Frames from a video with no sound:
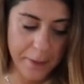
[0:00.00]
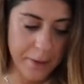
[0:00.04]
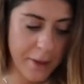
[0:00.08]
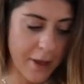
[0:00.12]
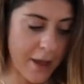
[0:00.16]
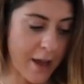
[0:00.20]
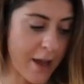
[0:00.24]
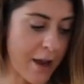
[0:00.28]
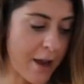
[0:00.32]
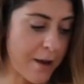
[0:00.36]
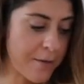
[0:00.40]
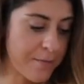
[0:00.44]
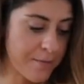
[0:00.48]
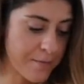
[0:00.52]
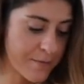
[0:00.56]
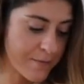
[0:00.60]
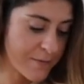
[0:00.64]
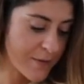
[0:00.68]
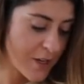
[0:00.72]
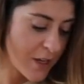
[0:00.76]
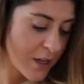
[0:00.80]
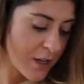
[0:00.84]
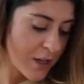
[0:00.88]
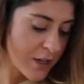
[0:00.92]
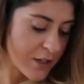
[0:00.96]
Yeah.
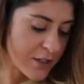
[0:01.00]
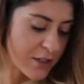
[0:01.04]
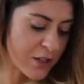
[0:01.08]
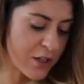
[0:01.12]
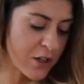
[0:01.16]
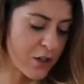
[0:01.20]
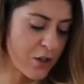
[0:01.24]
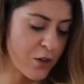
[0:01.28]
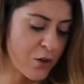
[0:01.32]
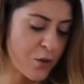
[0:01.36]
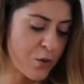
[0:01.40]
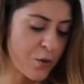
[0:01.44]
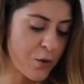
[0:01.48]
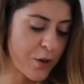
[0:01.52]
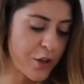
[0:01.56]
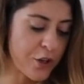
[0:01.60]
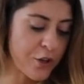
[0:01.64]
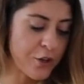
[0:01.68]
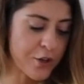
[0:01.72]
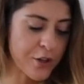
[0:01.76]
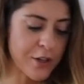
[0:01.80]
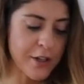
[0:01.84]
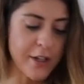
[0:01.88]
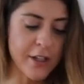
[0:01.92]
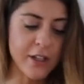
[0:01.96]
So
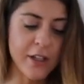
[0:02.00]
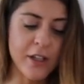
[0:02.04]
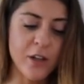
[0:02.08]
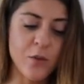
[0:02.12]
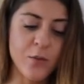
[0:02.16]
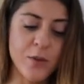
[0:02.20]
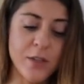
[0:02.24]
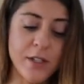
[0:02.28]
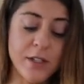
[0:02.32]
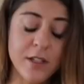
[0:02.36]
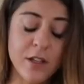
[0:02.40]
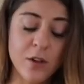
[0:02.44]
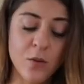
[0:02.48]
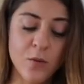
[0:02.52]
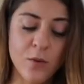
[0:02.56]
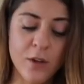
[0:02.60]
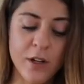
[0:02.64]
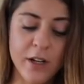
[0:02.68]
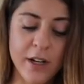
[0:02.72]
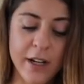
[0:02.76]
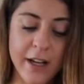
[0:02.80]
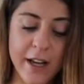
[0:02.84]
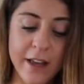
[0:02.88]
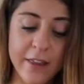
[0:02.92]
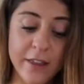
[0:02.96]
you're dealing with
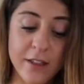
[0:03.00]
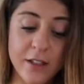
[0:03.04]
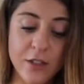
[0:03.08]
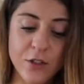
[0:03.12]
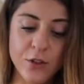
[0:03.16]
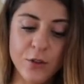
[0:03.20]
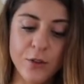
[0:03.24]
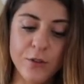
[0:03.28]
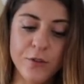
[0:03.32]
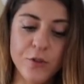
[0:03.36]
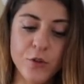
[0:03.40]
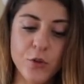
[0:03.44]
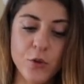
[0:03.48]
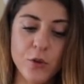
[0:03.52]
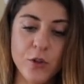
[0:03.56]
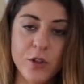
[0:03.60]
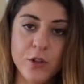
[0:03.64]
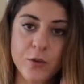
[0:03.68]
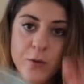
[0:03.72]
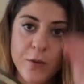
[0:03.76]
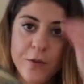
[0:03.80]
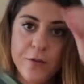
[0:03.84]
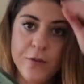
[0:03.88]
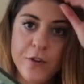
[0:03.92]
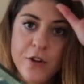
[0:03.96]
someone. I got the Two of
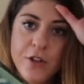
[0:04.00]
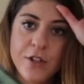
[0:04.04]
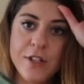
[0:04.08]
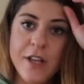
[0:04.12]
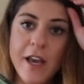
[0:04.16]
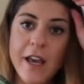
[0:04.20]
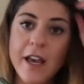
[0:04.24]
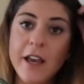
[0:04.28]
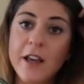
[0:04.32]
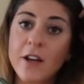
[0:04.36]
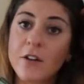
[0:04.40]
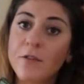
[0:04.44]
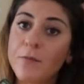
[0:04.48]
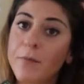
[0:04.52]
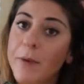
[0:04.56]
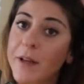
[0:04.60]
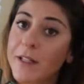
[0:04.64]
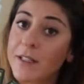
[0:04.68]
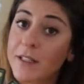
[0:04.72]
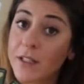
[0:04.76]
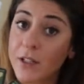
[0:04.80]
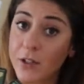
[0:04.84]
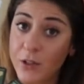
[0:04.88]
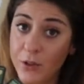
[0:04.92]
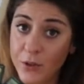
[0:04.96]
Swords reversed, the Eight of
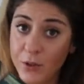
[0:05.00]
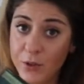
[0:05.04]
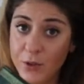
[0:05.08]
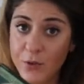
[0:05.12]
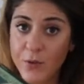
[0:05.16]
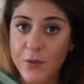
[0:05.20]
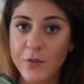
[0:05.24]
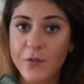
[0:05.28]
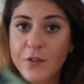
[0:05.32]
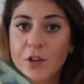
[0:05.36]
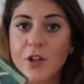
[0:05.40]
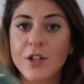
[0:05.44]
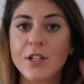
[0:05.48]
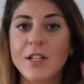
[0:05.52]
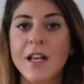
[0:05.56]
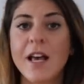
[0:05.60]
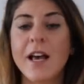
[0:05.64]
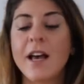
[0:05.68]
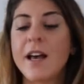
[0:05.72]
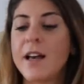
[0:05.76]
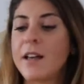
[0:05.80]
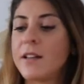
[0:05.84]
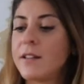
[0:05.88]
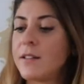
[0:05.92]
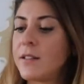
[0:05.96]
Pentacles reversed,
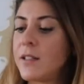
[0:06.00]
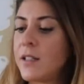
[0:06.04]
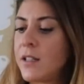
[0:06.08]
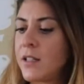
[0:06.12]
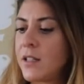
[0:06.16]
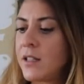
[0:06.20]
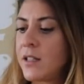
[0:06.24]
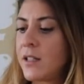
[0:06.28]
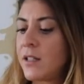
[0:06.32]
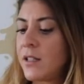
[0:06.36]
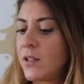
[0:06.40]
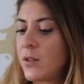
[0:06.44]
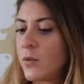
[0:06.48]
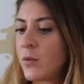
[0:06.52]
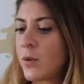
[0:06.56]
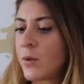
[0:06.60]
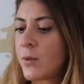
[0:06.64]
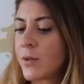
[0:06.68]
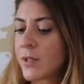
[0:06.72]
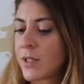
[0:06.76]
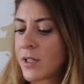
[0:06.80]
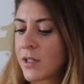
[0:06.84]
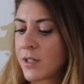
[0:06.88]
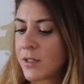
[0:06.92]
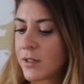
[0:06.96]
and the, what
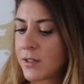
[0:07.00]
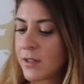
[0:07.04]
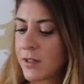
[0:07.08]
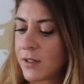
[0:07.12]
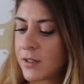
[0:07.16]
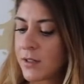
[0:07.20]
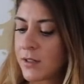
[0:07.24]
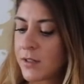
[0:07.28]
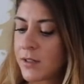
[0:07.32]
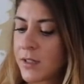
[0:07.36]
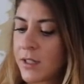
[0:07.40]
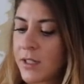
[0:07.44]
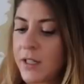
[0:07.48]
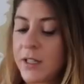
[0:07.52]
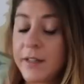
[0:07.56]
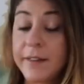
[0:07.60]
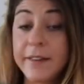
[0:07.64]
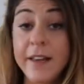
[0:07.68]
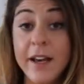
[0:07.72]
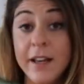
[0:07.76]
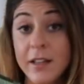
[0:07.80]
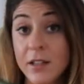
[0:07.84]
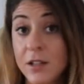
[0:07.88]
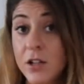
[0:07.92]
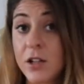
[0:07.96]
was it? The
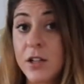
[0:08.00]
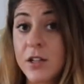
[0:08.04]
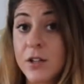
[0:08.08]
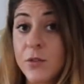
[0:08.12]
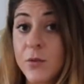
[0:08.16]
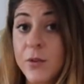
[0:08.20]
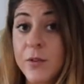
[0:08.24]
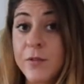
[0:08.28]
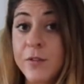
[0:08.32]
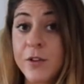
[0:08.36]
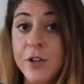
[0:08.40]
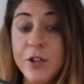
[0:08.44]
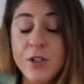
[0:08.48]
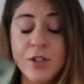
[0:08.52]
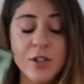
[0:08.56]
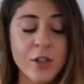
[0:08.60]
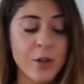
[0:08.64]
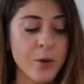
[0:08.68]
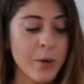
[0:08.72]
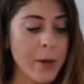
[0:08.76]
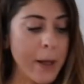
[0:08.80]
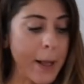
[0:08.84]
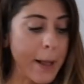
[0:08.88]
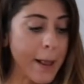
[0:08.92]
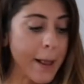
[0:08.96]
Death card reversed.
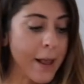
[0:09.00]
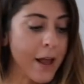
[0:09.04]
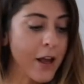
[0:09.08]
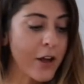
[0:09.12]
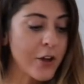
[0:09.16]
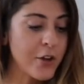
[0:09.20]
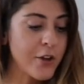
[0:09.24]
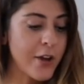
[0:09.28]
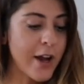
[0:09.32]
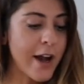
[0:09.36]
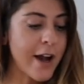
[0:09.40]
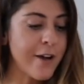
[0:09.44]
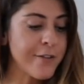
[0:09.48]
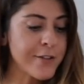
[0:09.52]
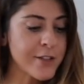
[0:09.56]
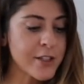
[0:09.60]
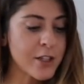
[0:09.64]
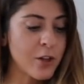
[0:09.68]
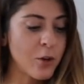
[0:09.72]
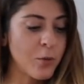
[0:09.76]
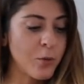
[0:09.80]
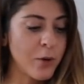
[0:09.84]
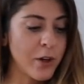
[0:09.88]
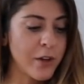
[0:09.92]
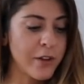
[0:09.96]
So you have
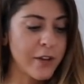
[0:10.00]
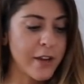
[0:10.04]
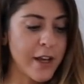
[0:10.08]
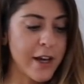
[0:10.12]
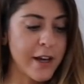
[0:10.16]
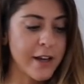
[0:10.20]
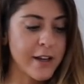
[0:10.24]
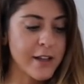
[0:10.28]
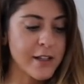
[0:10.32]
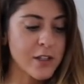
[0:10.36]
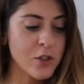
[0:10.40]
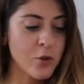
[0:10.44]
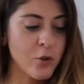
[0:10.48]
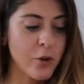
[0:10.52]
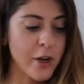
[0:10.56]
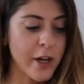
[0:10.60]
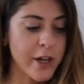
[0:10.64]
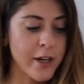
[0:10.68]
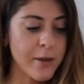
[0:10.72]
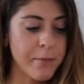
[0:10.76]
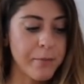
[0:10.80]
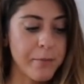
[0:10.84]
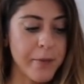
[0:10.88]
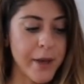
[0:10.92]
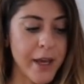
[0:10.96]
someone that is
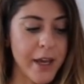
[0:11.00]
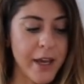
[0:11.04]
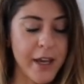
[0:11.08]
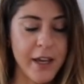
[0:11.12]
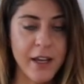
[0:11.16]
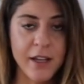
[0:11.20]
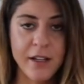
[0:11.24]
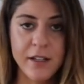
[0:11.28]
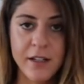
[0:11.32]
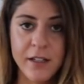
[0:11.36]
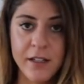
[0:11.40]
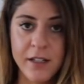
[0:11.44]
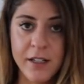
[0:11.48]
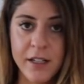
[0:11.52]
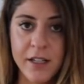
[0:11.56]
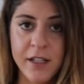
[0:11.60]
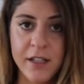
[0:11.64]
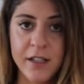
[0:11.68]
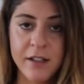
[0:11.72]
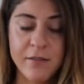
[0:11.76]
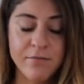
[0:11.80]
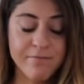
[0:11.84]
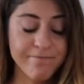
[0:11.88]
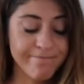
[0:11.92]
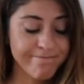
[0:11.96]
quite a pain in
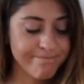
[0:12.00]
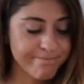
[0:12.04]
the